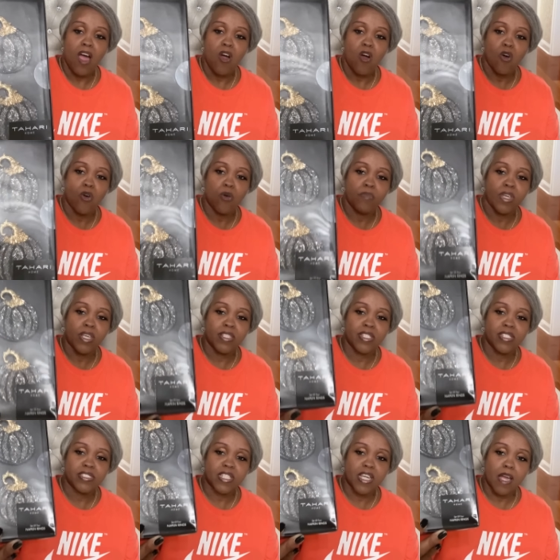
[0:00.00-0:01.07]
hope that
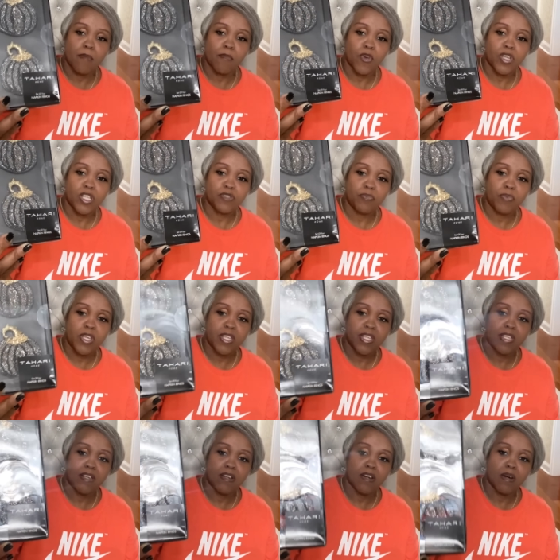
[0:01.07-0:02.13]
this camera is
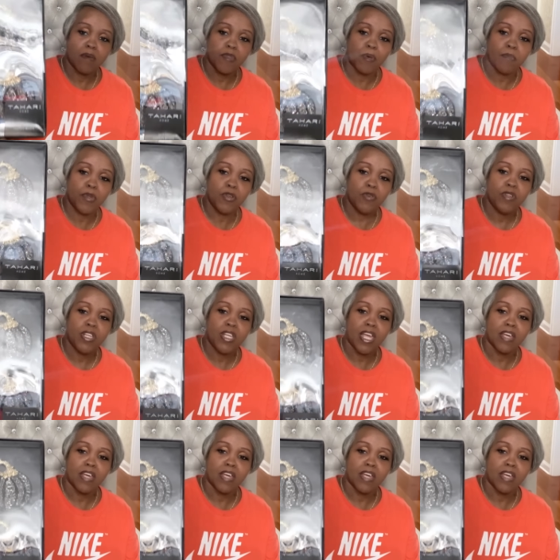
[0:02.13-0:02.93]
picking up the beauty